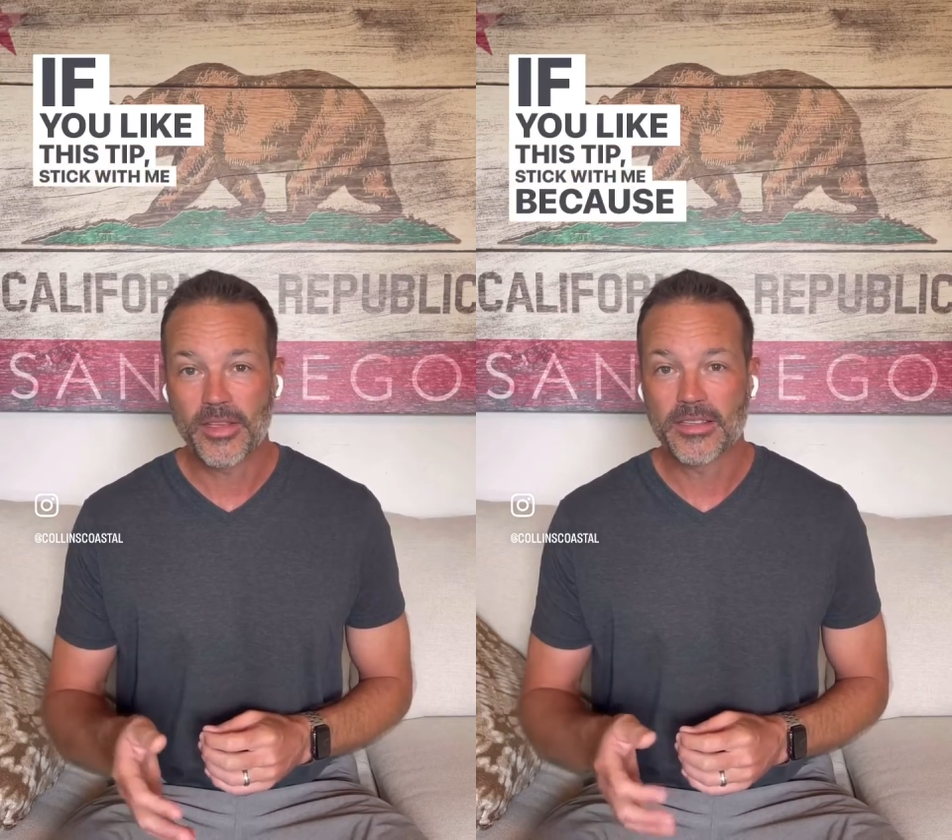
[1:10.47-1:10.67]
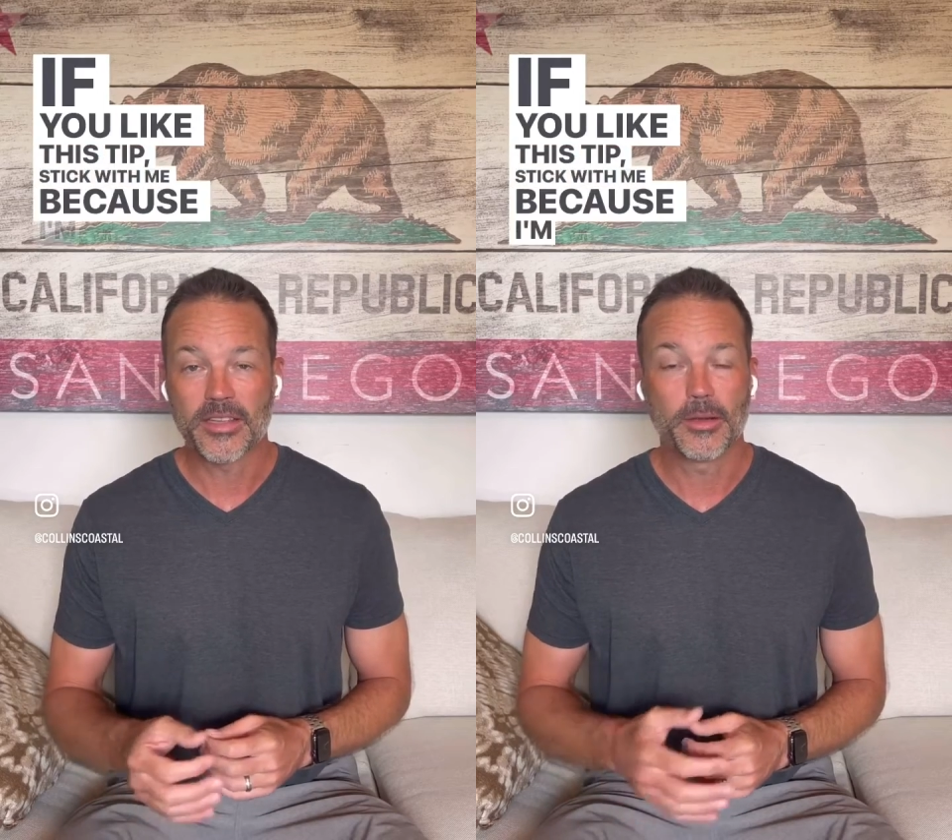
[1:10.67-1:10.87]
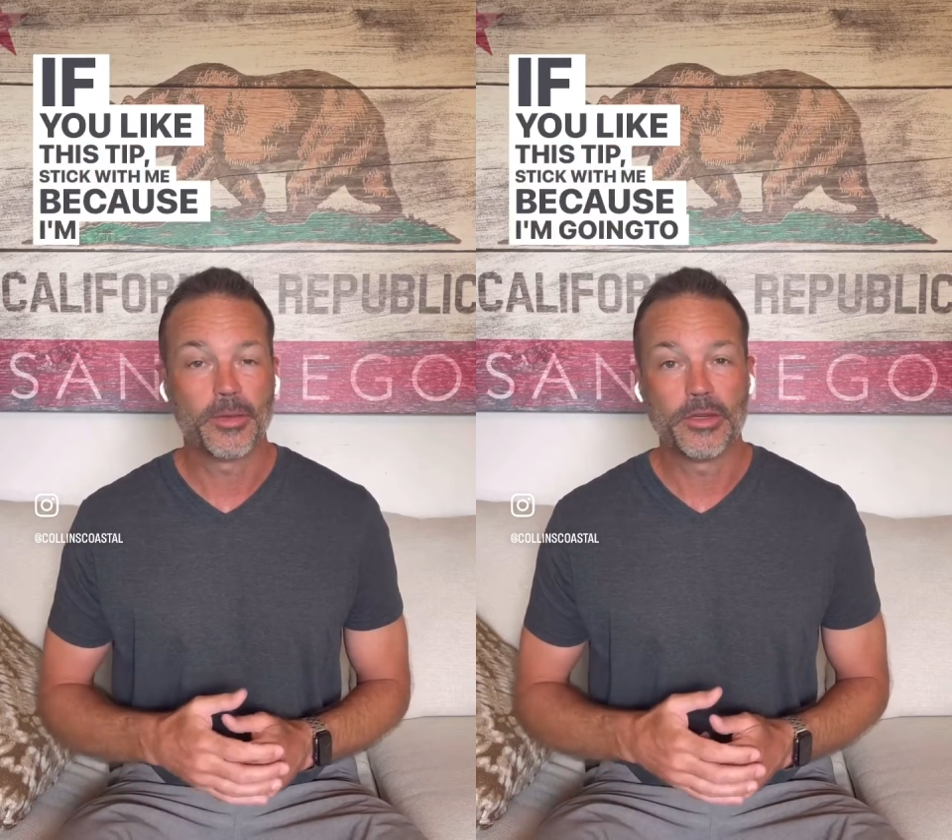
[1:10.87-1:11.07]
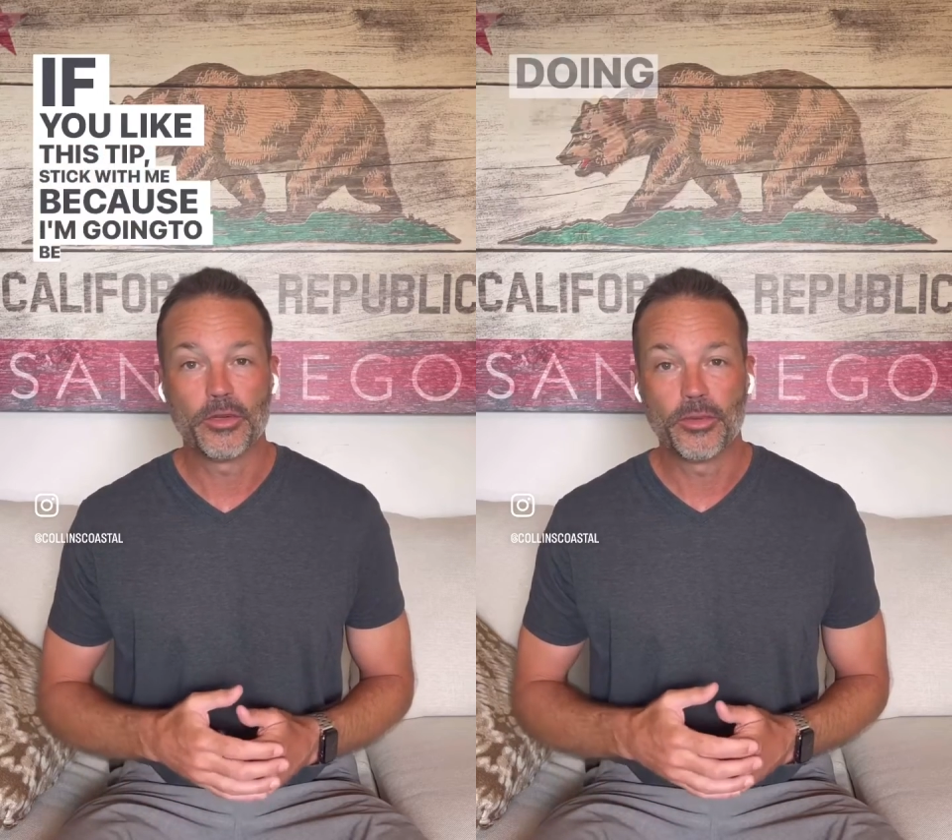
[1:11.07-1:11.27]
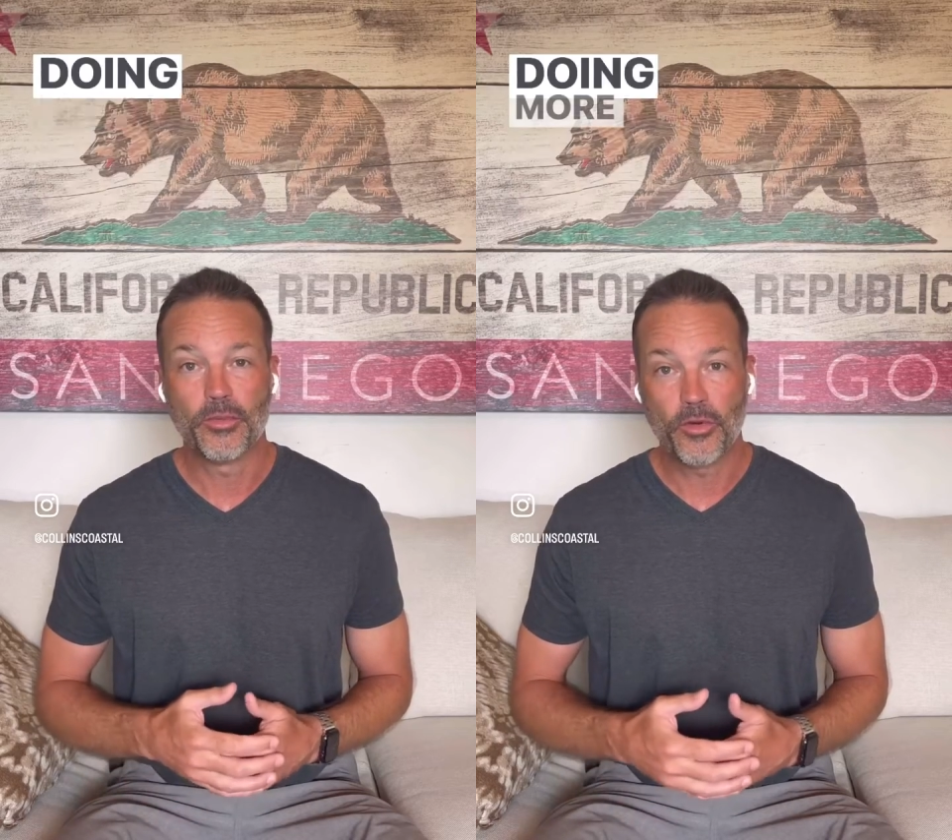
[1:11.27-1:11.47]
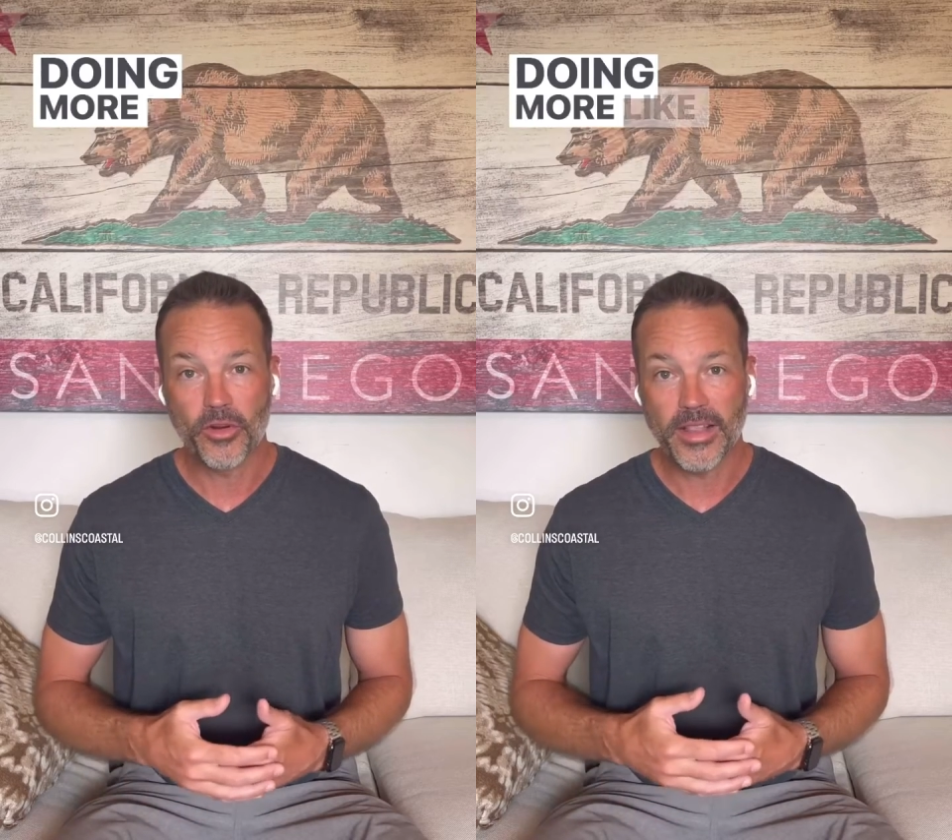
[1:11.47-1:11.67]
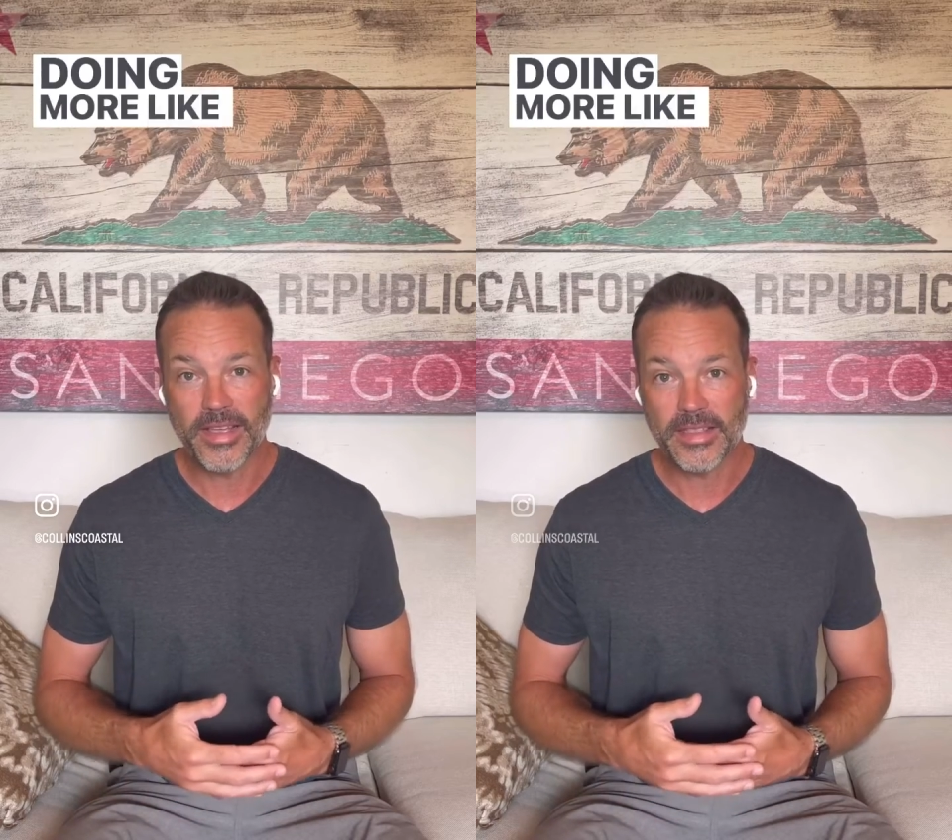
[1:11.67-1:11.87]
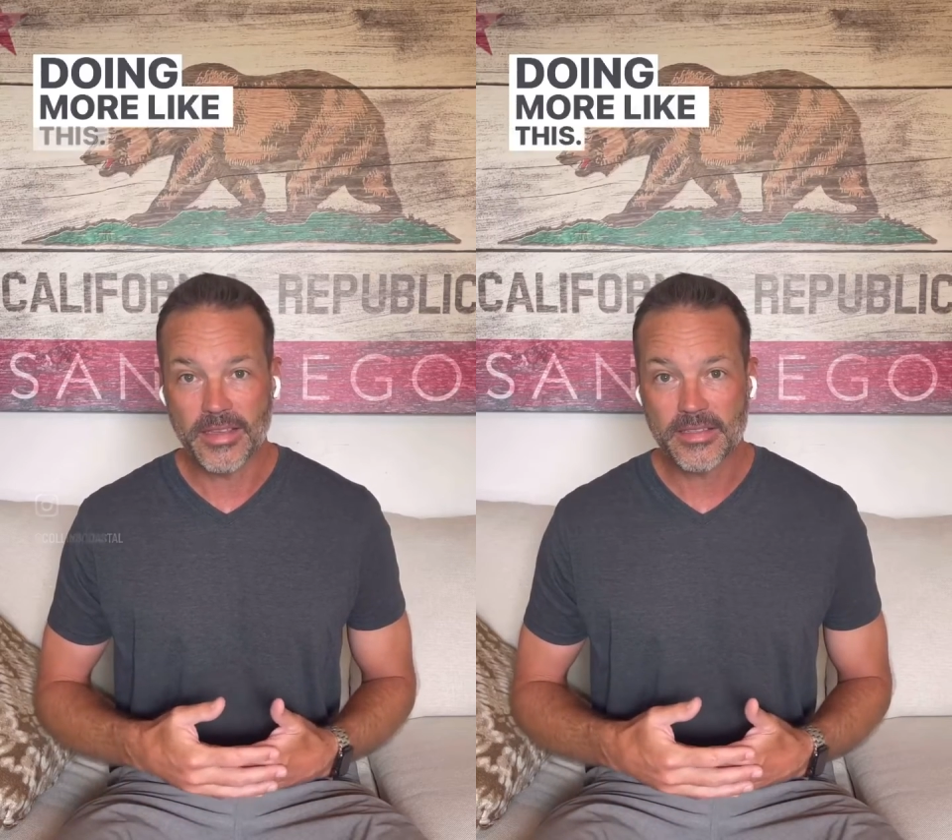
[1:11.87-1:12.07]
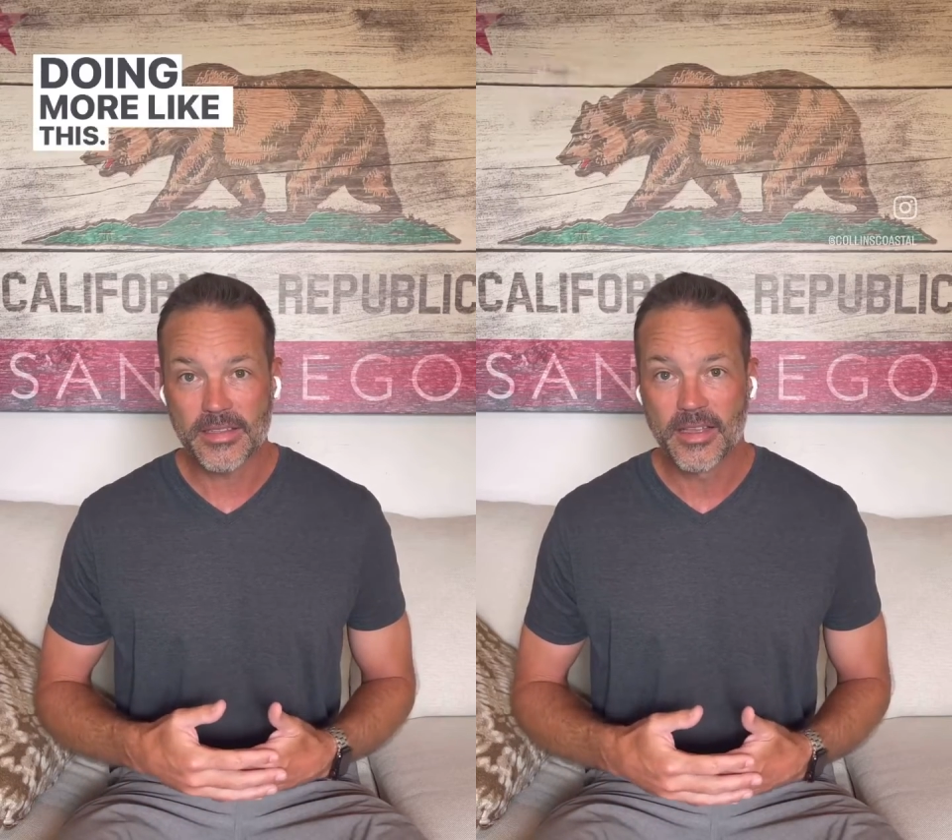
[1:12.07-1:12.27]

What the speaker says: I'm going to be doing more like this.